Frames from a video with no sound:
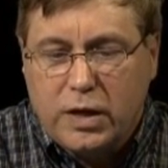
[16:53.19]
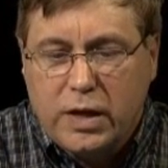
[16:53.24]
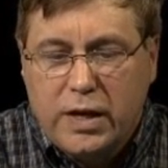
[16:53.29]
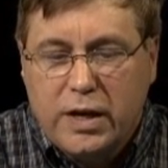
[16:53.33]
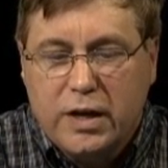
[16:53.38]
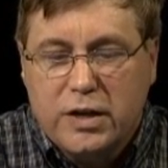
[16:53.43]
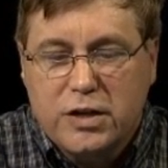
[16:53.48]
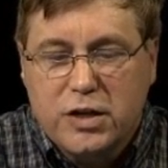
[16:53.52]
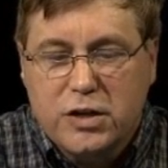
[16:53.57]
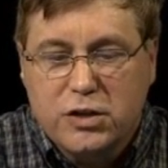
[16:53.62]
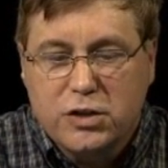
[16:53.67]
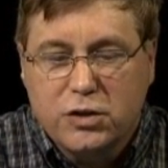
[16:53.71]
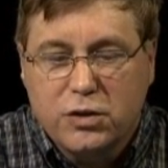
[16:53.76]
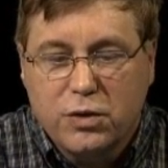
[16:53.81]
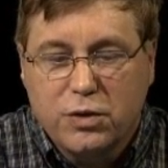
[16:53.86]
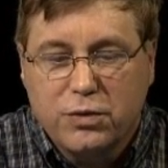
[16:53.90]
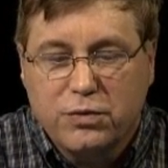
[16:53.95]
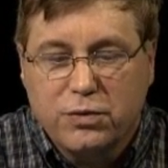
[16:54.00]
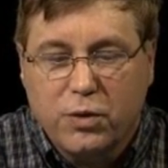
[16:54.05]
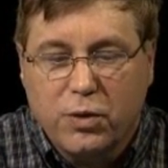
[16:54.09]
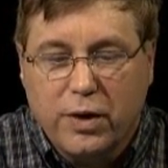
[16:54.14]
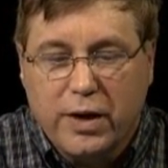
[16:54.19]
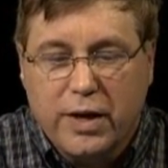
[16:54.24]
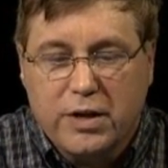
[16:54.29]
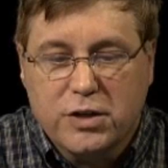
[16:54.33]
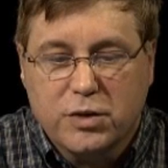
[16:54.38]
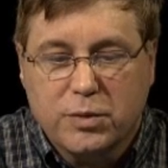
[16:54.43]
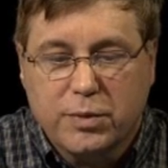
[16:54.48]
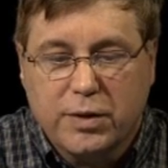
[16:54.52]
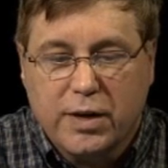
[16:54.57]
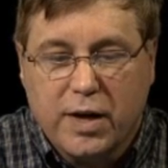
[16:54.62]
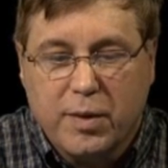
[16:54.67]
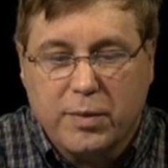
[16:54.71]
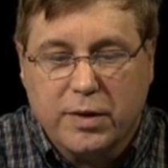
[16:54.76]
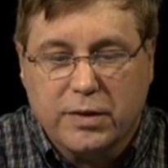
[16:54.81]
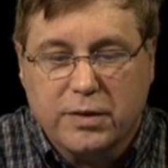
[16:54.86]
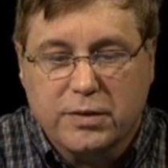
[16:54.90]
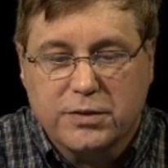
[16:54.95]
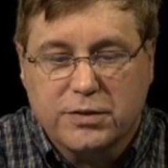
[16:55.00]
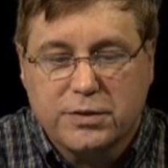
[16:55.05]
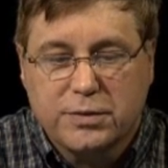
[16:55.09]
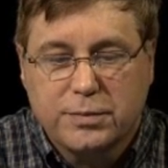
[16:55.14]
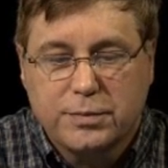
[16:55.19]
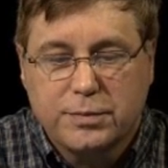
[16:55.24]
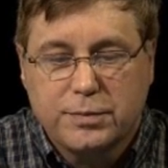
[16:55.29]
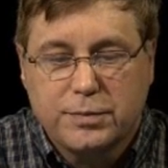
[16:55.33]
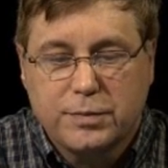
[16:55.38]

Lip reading: in addition to the fluoridation chemicals.